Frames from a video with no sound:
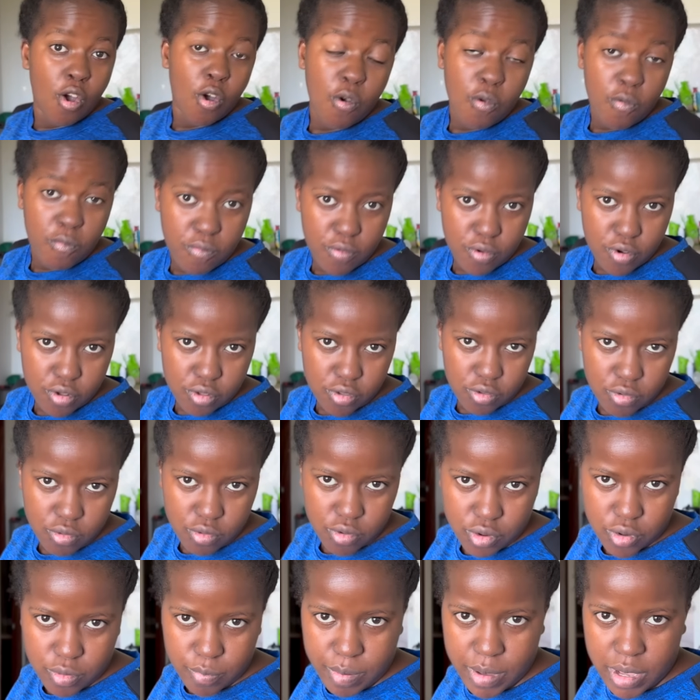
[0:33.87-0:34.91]
over
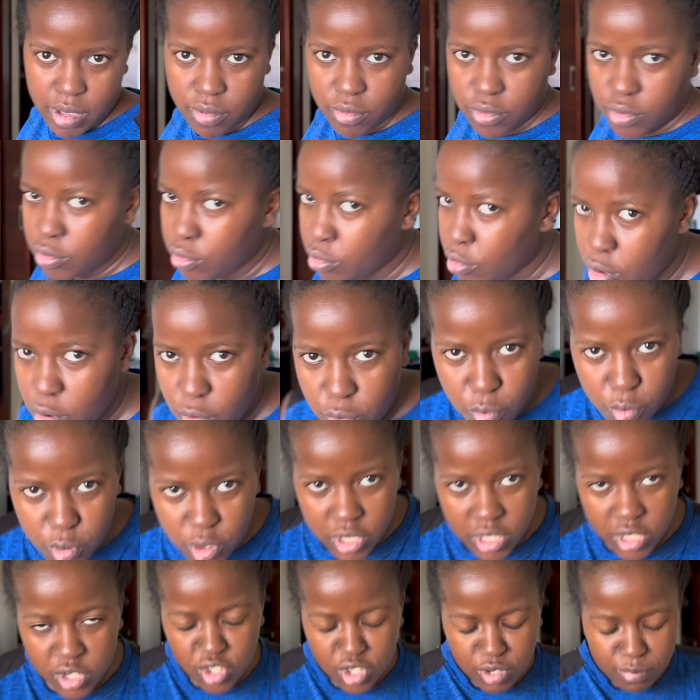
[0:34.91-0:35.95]
200 pounds, you don't go to
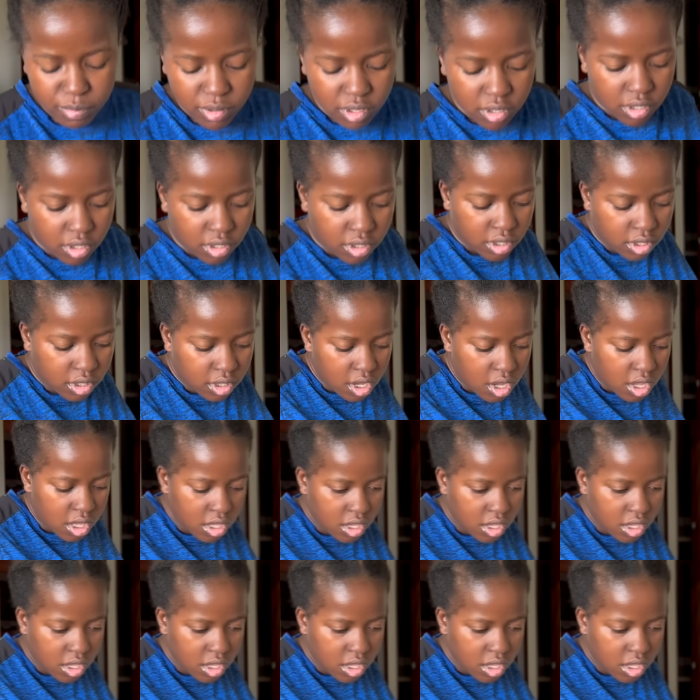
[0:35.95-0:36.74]
the gym to stunt.